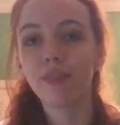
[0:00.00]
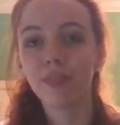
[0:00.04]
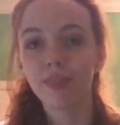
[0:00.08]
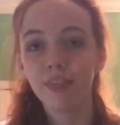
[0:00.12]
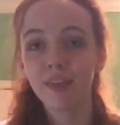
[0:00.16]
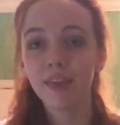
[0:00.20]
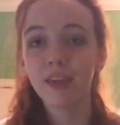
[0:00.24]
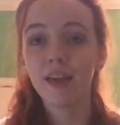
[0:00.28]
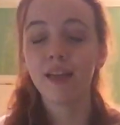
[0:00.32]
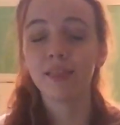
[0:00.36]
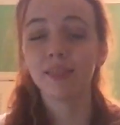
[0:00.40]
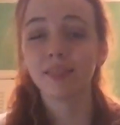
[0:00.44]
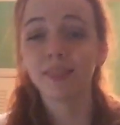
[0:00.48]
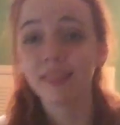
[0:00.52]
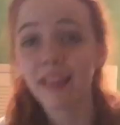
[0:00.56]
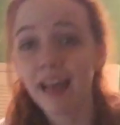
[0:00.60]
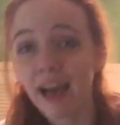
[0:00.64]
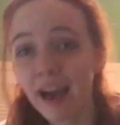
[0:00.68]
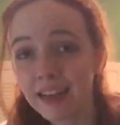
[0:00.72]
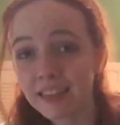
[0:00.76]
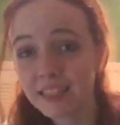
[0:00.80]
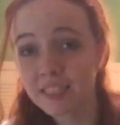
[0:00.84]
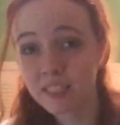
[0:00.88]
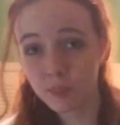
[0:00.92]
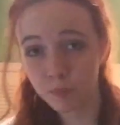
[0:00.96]
The
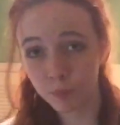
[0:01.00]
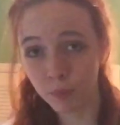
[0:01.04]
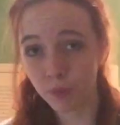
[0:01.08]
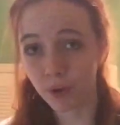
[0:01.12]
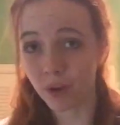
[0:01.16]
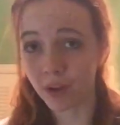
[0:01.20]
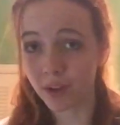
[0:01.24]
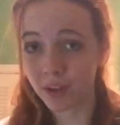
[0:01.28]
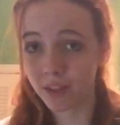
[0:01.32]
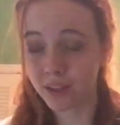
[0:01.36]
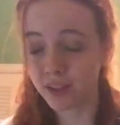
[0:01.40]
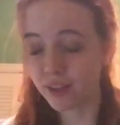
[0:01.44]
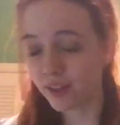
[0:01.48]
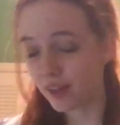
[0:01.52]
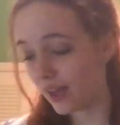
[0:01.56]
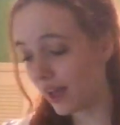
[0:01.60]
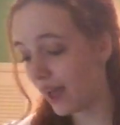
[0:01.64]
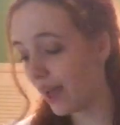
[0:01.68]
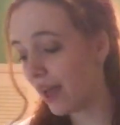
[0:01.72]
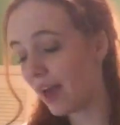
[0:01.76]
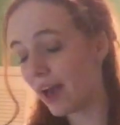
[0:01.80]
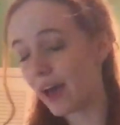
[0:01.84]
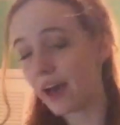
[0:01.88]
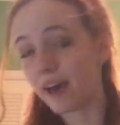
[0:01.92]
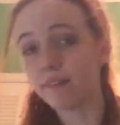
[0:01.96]
last book I
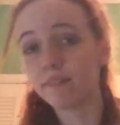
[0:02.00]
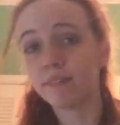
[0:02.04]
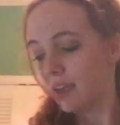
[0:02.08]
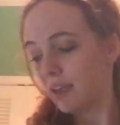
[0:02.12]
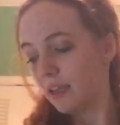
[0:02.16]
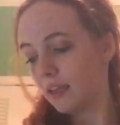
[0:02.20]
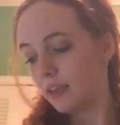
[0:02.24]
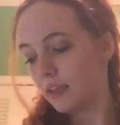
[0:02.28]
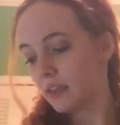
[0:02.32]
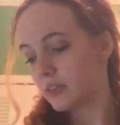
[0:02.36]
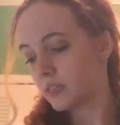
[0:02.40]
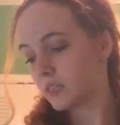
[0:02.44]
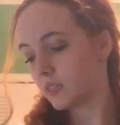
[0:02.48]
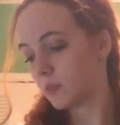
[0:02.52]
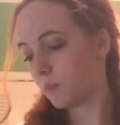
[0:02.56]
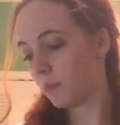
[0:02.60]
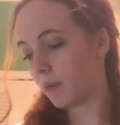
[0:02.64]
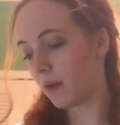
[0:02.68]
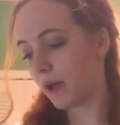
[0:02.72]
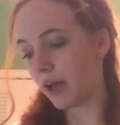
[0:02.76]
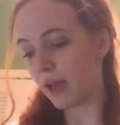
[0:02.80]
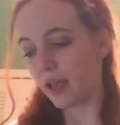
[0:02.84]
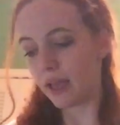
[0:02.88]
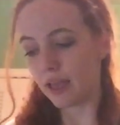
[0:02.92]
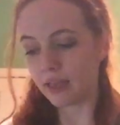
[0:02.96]
have is
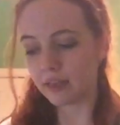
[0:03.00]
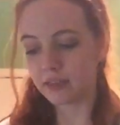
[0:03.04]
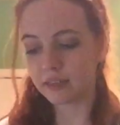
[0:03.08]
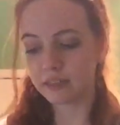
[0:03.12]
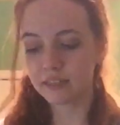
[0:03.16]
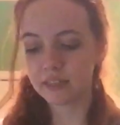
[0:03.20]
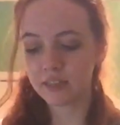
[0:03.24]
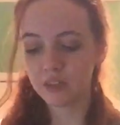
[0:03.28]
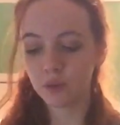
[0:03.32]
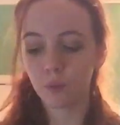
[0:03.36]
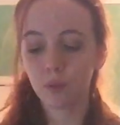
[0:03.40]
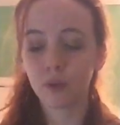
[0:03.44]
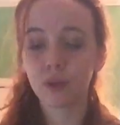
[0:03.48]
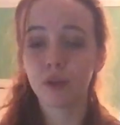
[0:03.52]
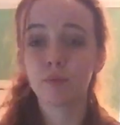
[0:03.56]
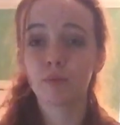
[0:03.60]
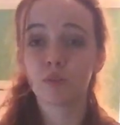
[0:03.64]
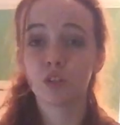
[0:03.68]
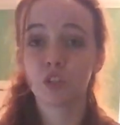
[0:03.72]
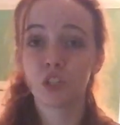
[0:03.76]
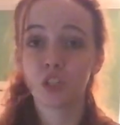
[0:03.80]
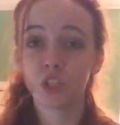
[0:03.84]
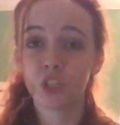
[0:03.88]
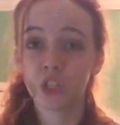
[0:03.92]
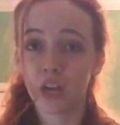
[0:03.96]
by Cinda
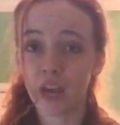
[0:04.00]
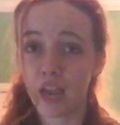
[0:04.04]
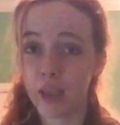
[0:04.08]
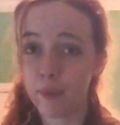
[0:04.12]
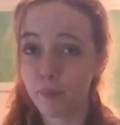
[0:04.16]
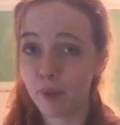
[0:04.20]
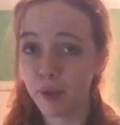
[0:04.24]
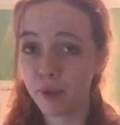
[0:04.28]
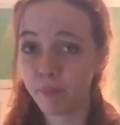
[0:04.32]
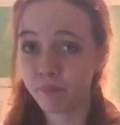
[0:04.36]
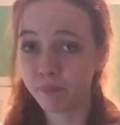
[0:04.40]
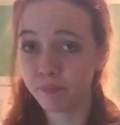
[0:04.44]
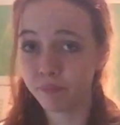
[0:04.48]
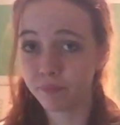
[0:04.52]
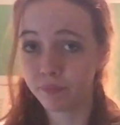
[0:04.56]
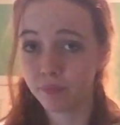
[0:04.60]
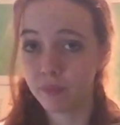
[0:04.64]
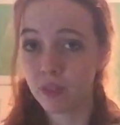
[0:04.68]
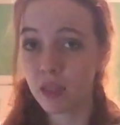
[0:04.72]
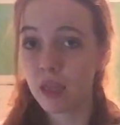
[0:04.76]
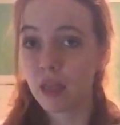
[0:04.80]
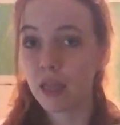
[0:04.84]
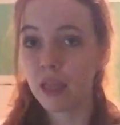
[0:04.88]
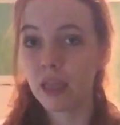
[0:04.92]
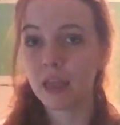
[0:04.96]
Williams Chima,
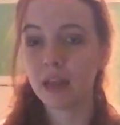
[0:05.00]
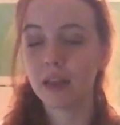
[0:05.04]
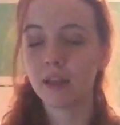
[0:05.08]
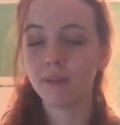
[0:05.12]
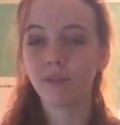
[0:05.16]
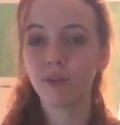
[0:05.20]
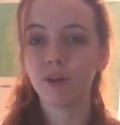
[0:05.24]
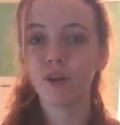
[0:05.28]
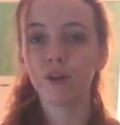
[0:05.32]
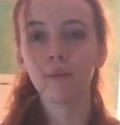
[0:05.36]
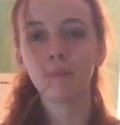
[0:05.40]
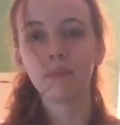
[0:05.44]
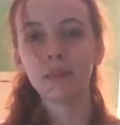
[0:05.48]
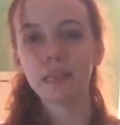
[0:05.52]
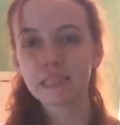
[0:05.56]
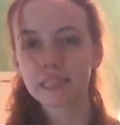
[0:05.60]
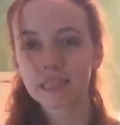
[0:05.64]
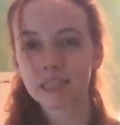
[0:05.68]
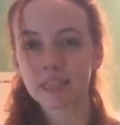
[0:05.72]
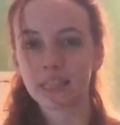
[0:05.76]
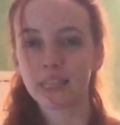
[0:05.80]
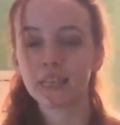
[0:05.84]
and I've heard amazing